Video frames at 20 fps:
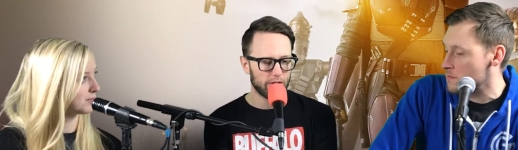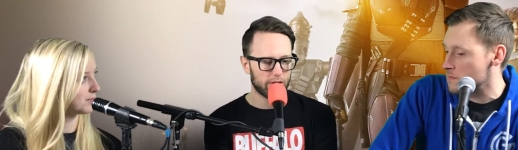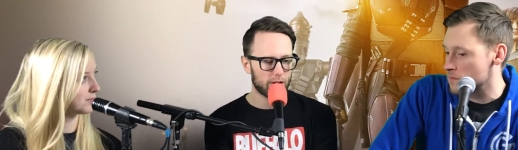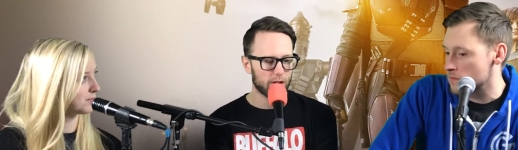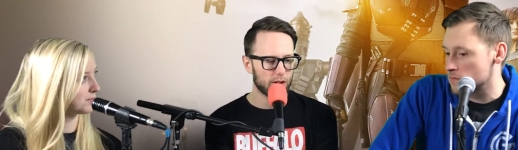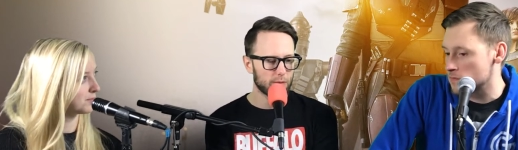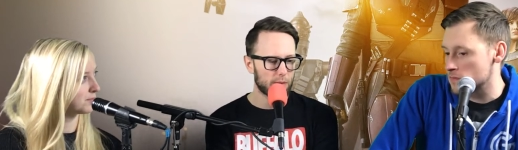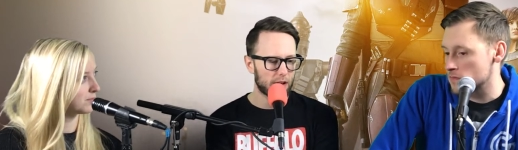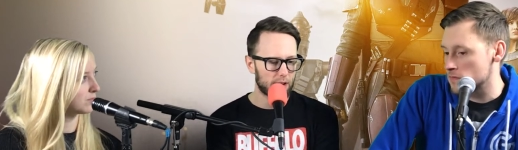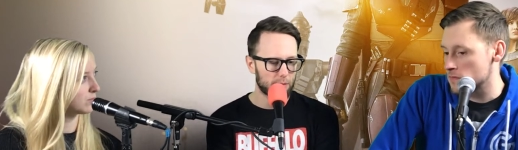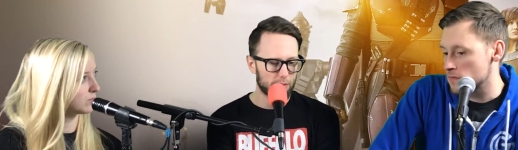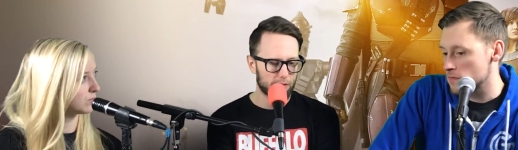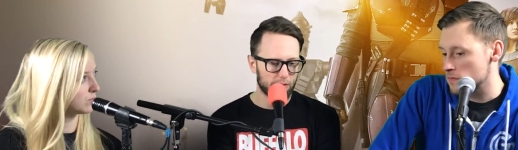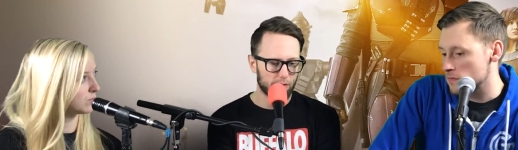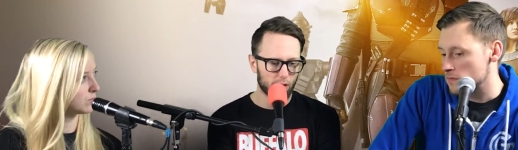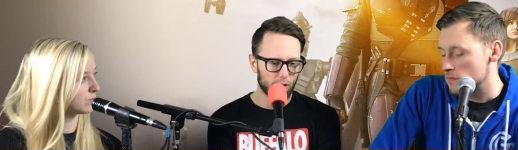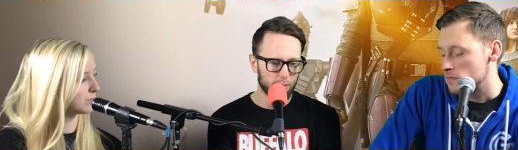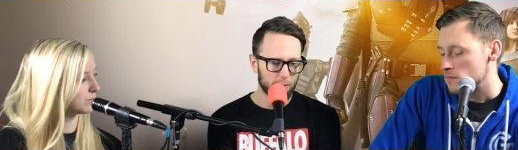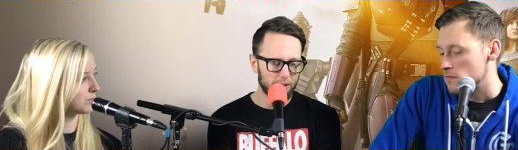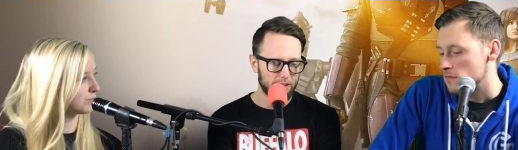Speaker 1: We've heard about it
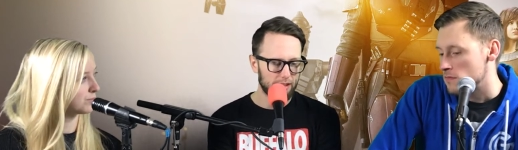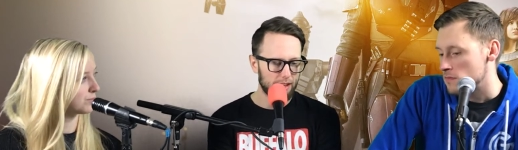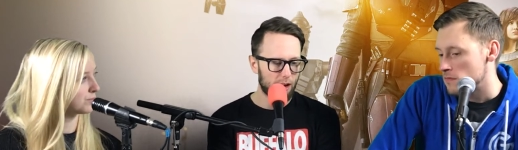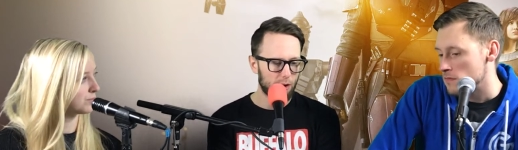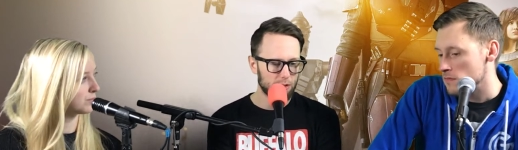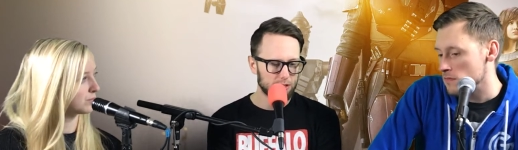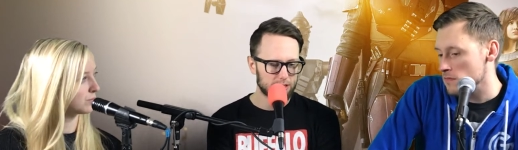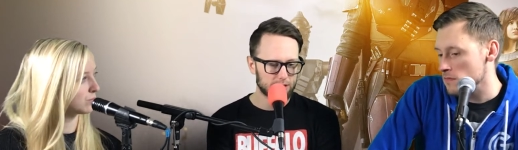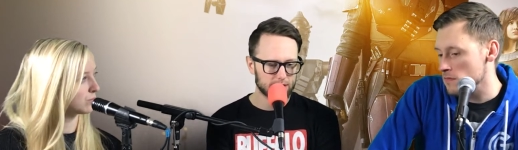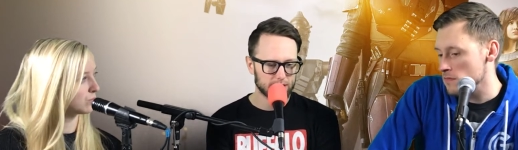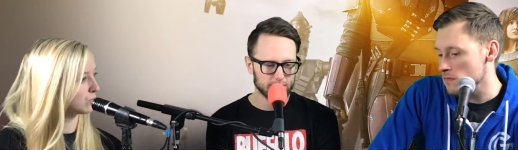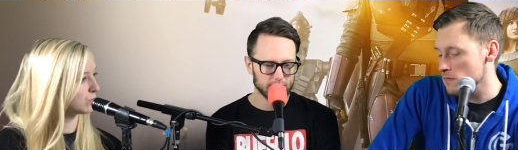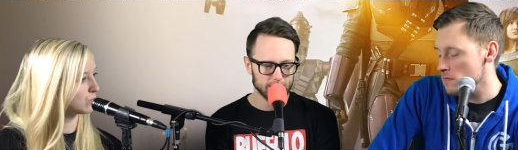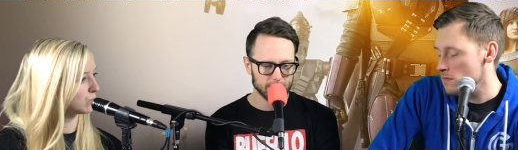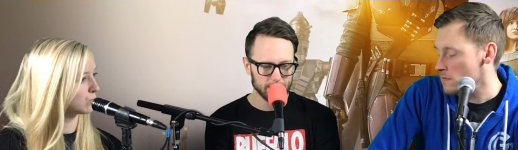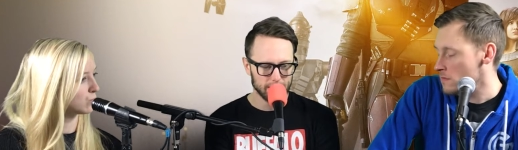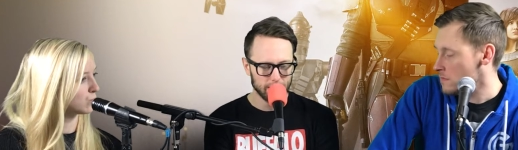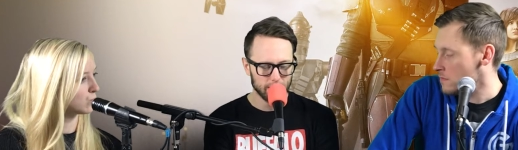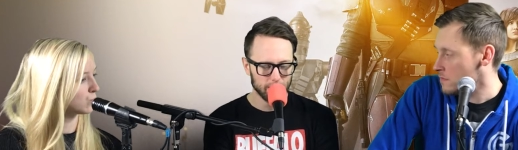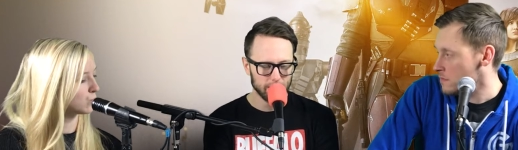before, but now it's
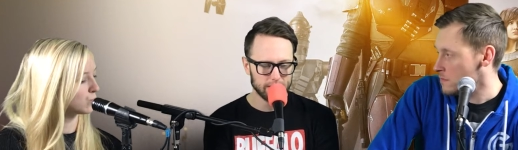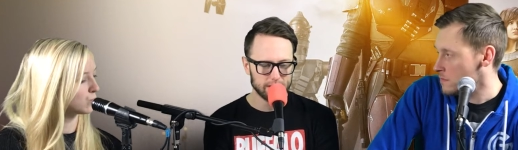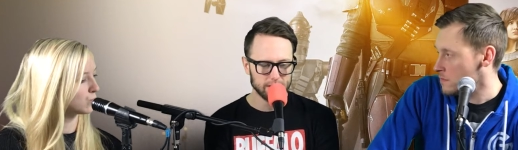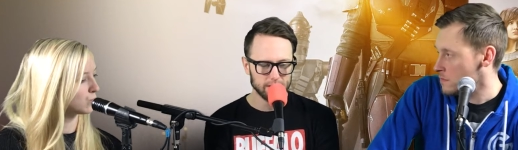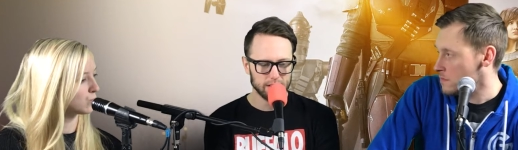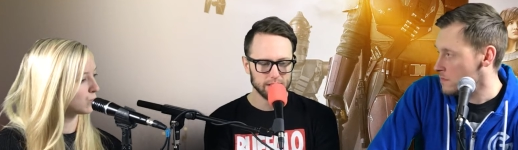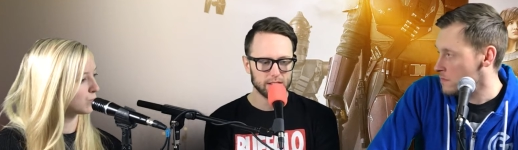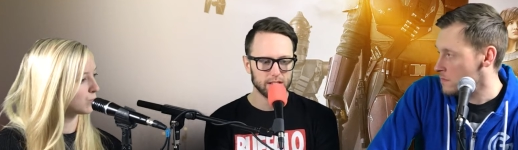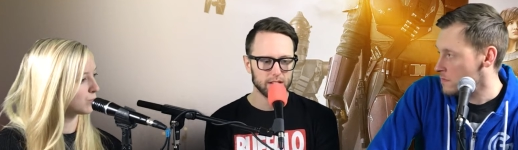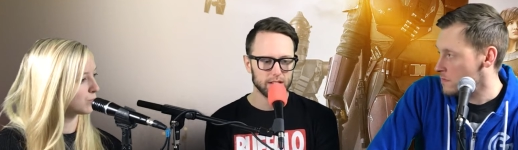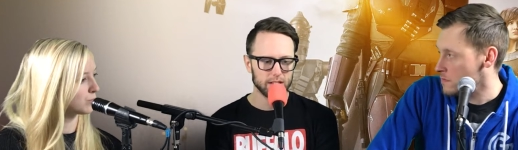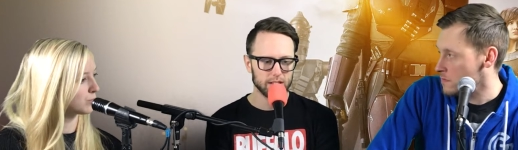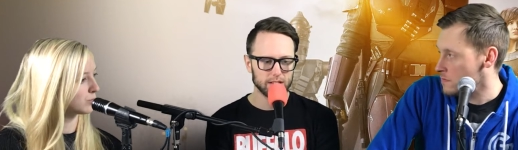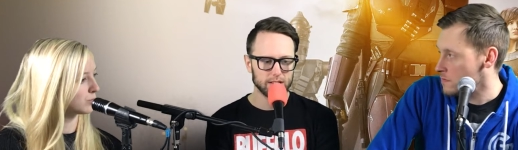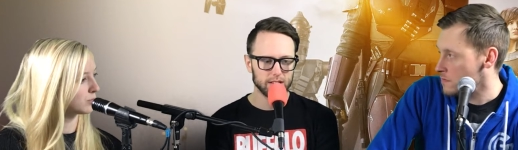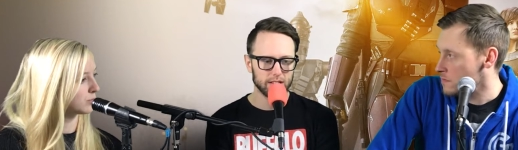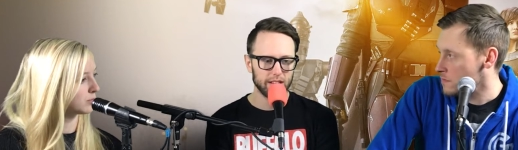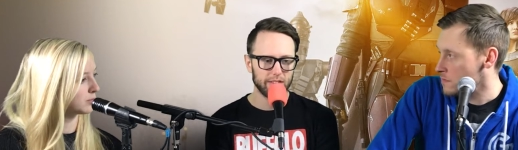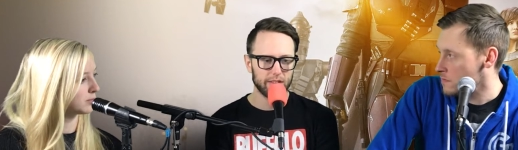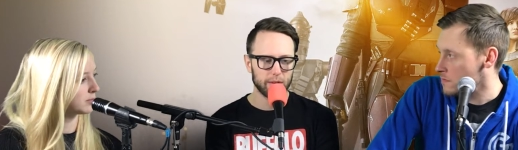it's a
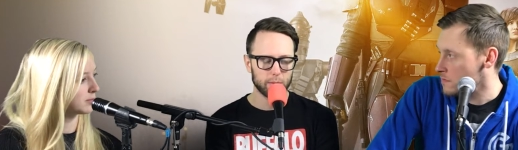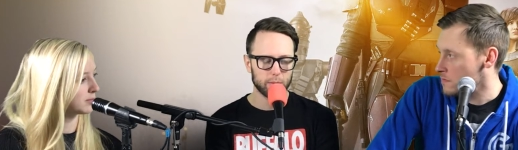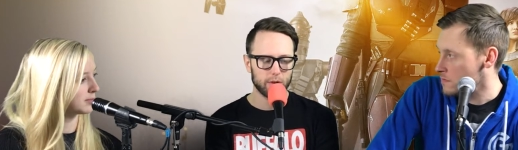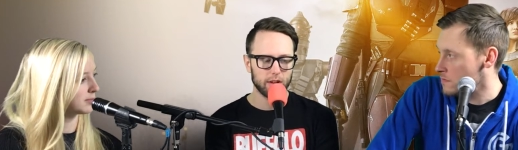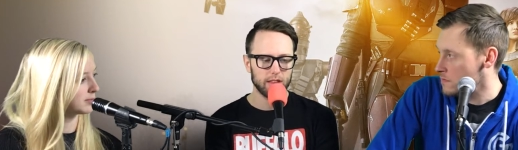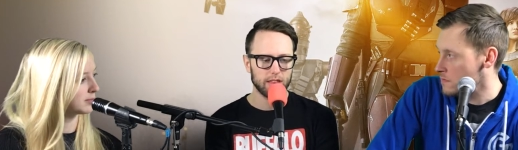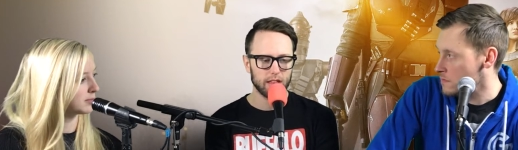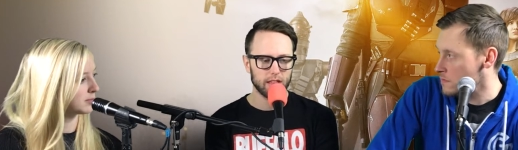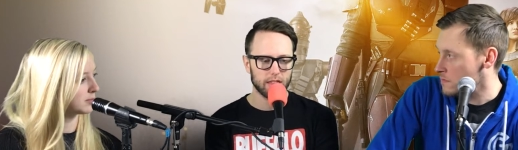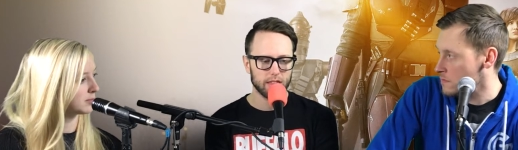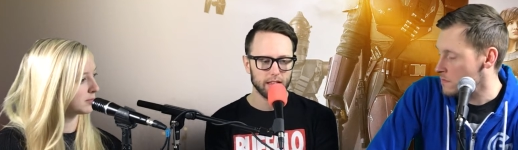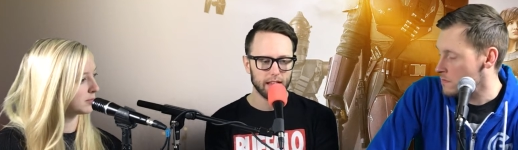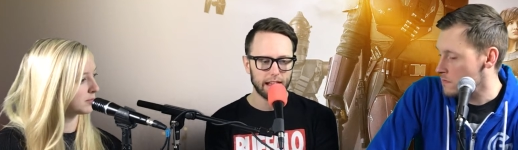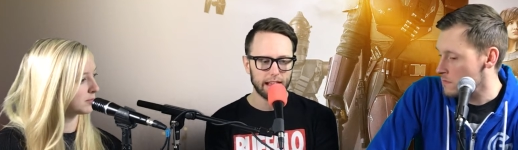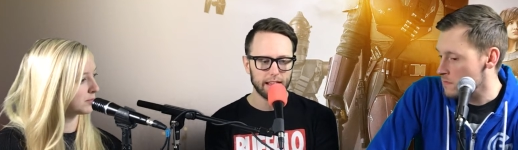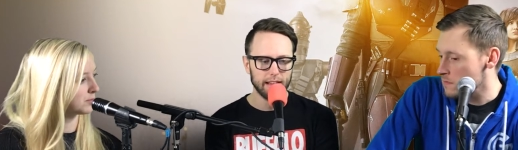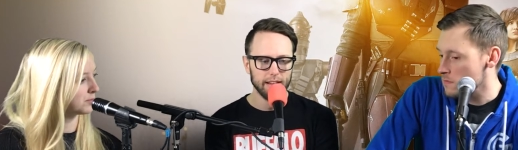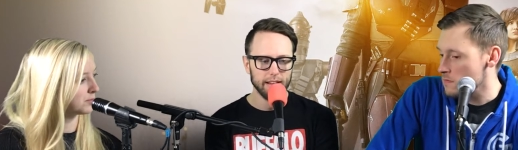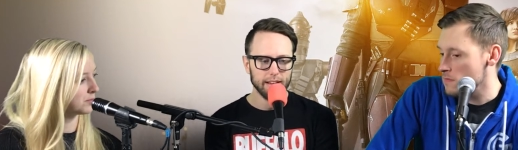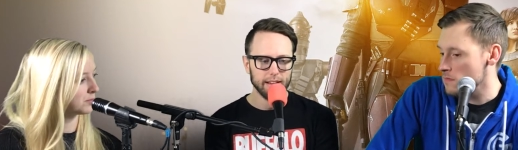living, breathing
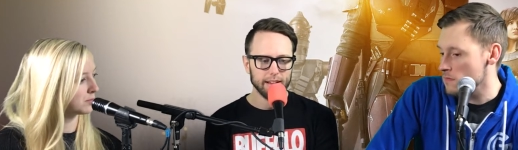thing.